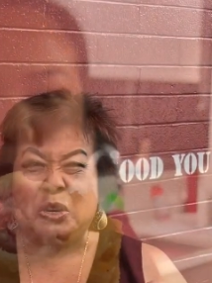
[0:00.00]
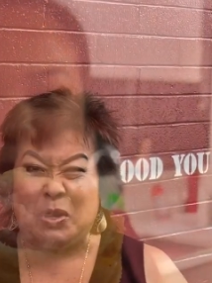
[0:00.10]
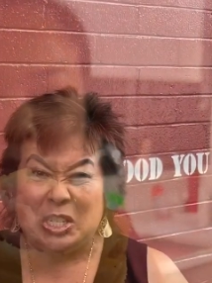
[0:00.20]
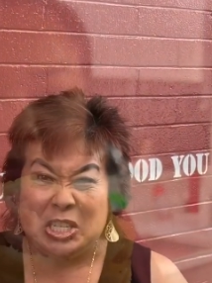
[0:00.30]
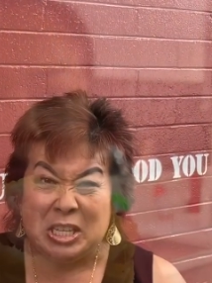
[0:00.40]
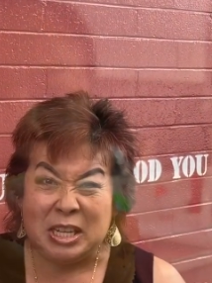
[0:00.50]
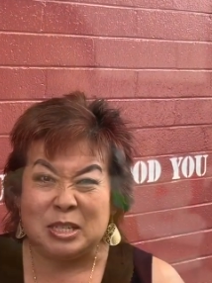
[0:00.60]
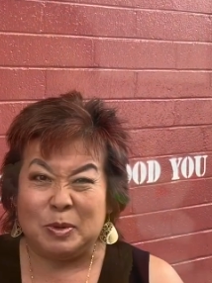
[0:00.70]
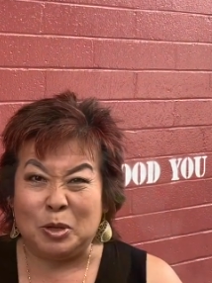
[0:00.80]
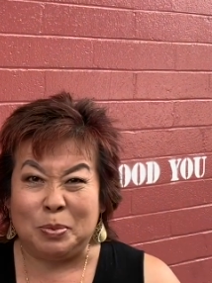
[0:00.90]
and crunchy like
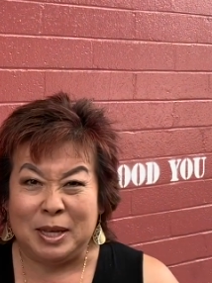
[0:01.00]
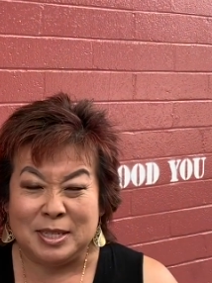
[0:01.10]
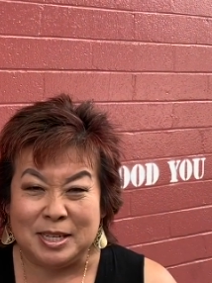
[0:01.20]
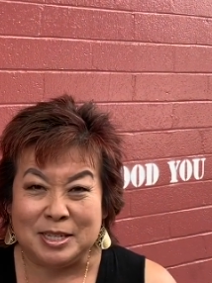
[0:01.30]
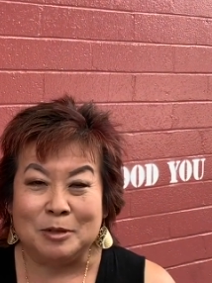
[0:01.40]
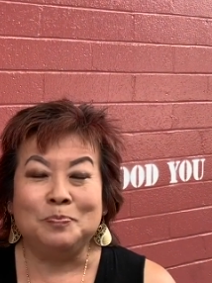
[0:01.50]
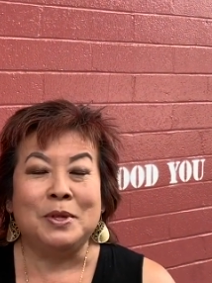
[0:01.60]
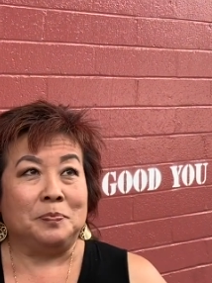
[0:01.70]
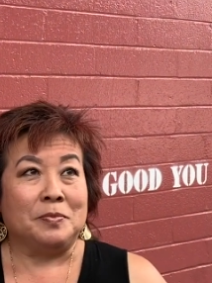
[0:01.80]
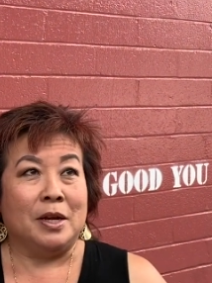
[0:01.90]
some other places.
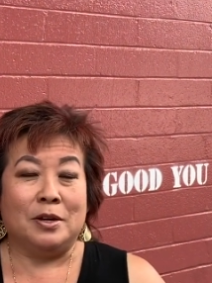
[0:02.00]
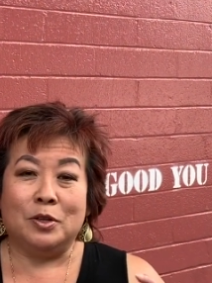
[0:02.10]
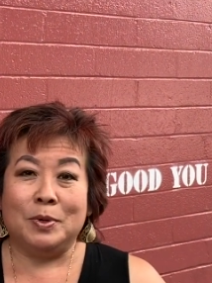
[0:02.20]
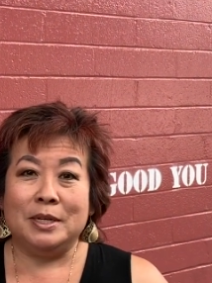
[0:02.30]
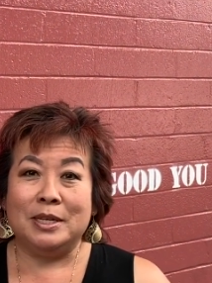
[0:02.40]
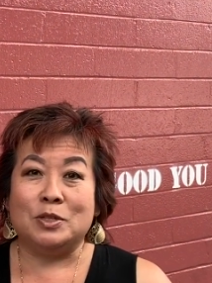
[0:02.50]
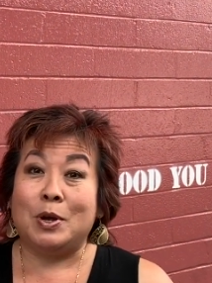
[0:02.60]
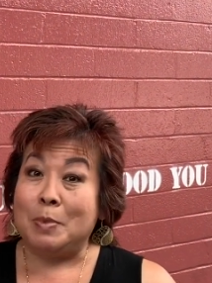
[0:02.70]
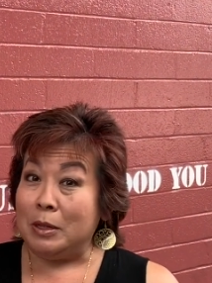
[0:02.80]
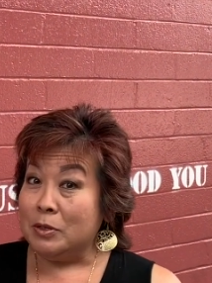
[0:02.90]
Another one is
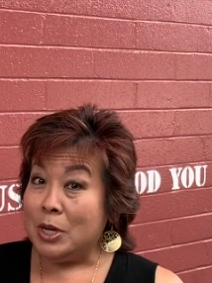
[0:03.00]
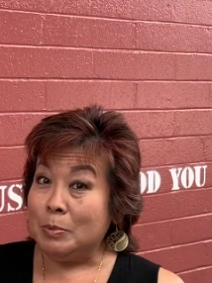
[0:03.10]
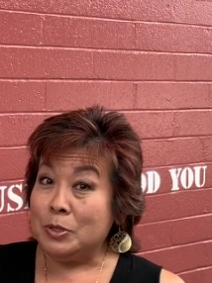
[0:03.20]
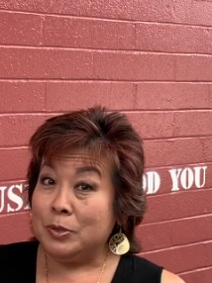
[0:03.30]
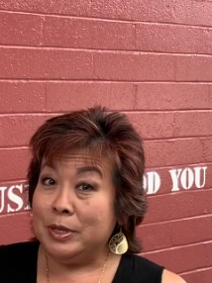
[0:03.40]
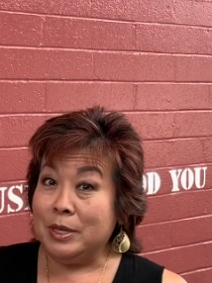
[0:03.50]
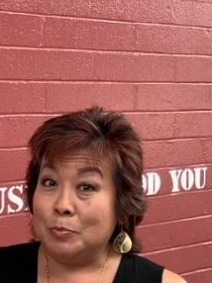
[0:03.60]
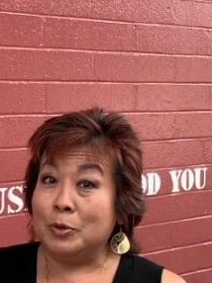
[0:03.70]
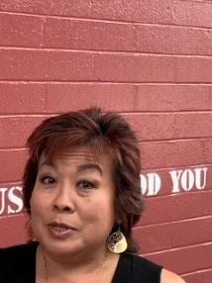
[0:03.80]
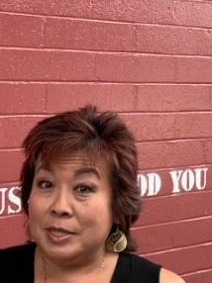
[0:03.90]
Waimalu Chop Suey
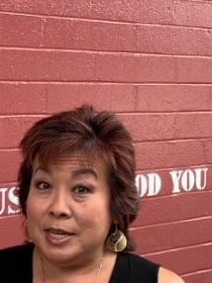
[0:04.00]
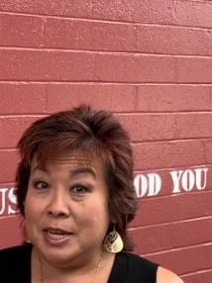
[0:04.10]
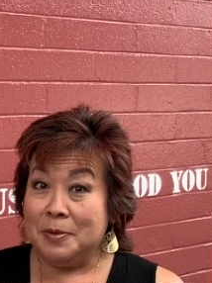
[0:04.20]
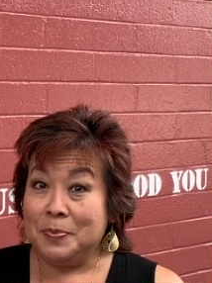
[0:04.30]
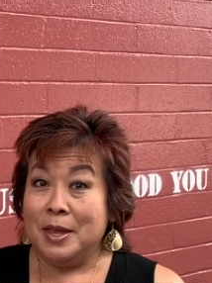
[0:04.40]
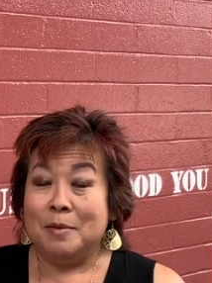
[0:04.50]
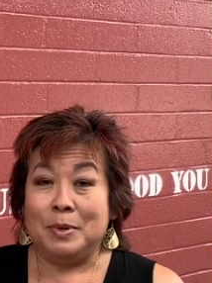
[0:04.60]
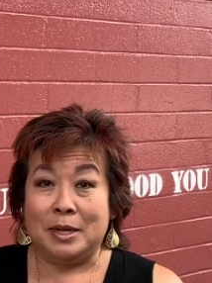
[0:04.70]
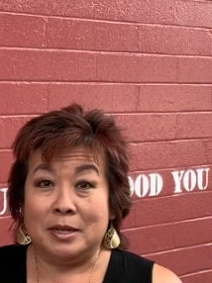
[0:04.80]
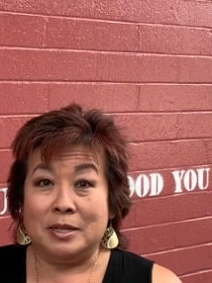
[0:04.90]
in Pearl City
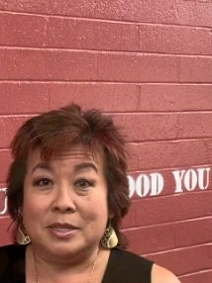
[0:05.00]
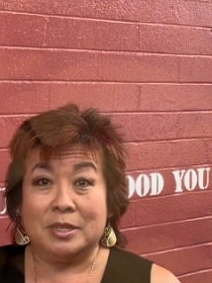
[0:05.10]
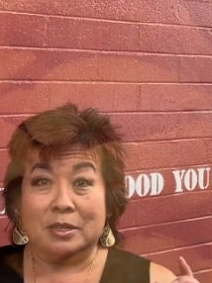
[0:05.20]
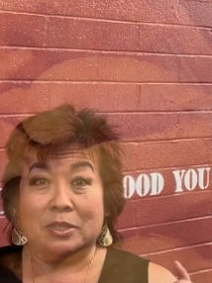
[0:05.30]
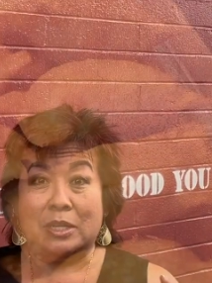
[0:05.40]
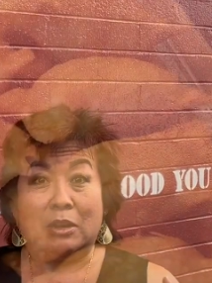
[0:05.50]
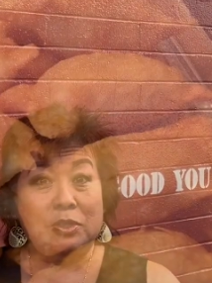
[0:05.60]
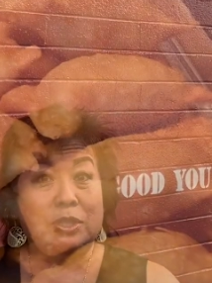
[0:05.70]
because the gau